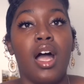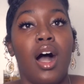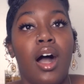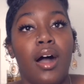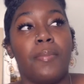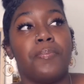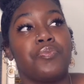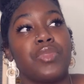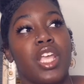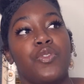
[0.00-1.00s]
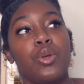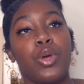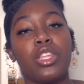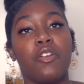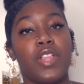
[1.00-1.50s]
If you
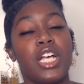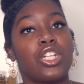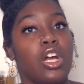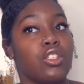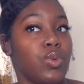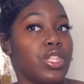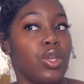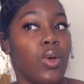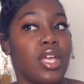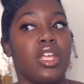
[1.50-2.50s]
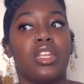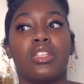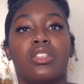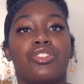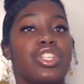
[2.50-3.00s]
bring the flashcards with you and
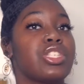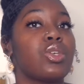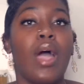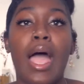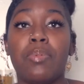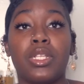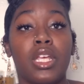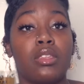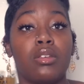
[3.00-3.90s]
then just so happen that